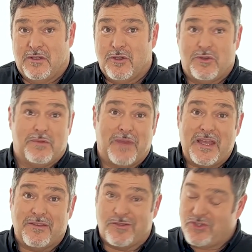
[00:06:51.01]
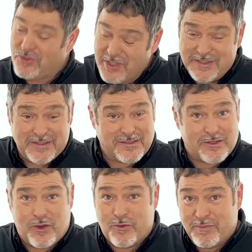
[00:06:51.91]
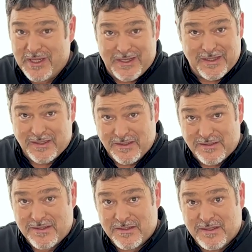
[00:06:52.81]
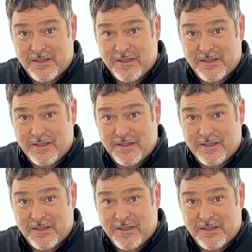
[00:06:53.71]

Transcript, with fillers: who demand the strictest obedience